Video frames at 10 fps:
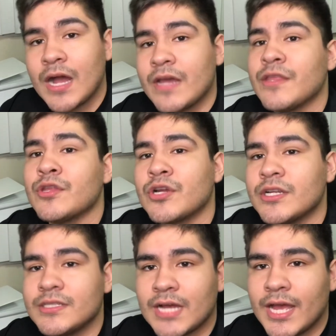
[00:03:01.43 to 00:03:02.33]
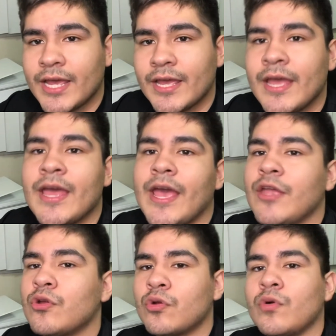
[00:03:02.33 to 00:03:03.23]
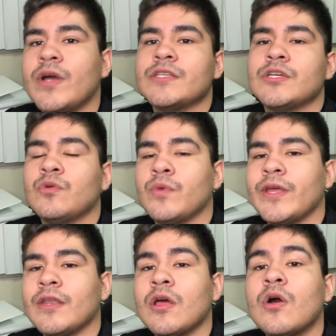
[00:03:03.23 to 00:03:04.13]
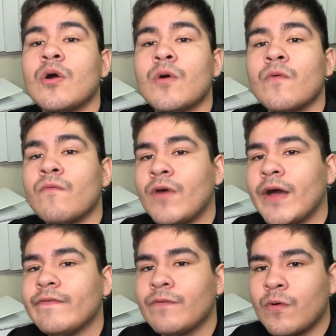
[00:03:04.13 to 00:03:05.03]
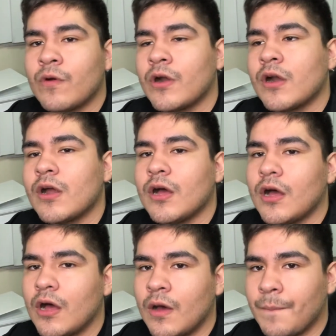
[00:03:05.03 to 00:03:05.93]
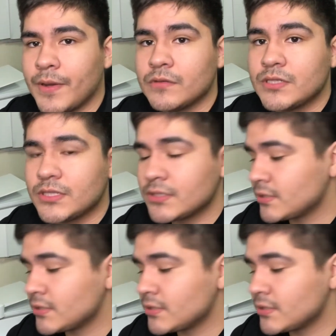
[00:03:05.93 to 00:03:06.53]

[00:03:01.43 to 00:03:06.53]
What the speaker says: I think they're gonna tie and Uruguay is gonna win 5-4 on penalties.